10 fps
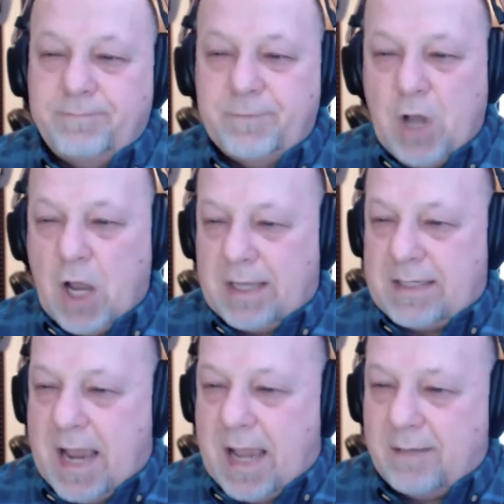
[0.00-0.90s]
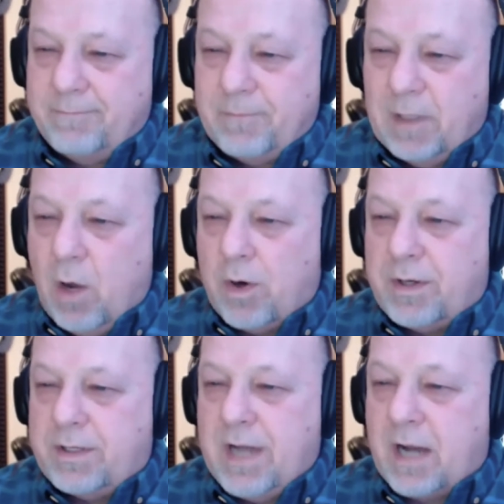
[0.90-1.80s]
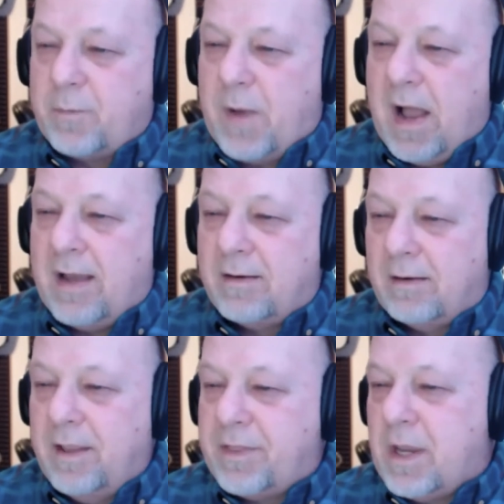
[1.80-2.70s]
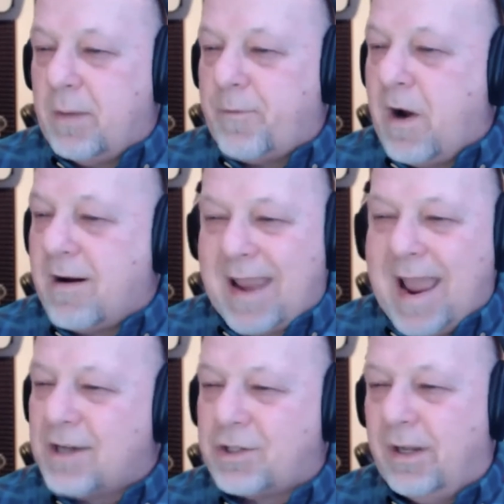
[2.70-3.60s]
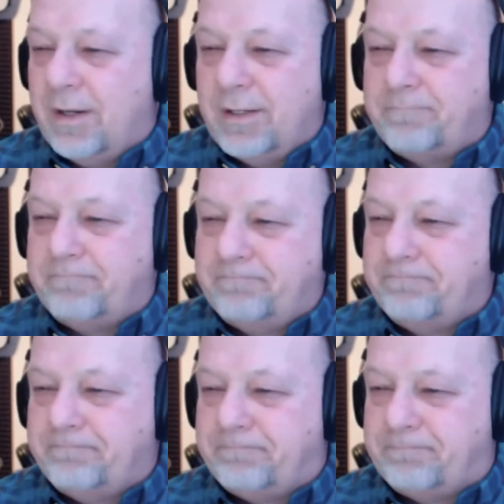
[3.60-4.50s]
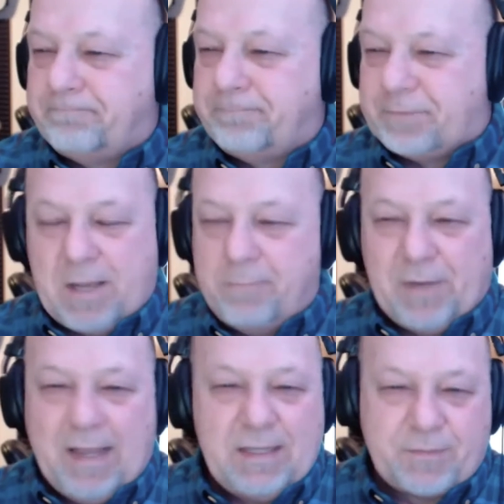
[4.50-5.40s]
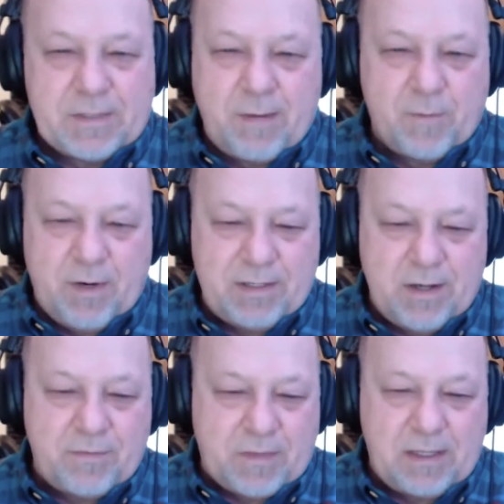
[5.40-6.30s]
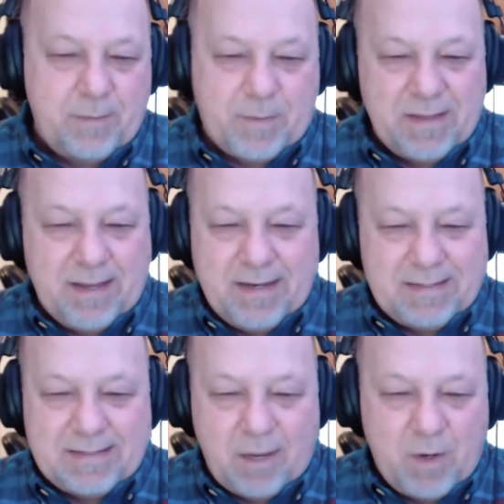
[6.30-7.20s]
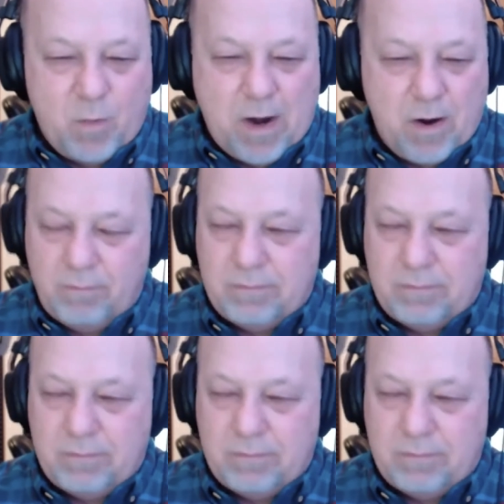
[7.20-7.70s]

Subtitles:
dog attack, Lower Duck Pond, Lithia Park, Ashland, someplace. For some reason off the clipping, they didn't tell me where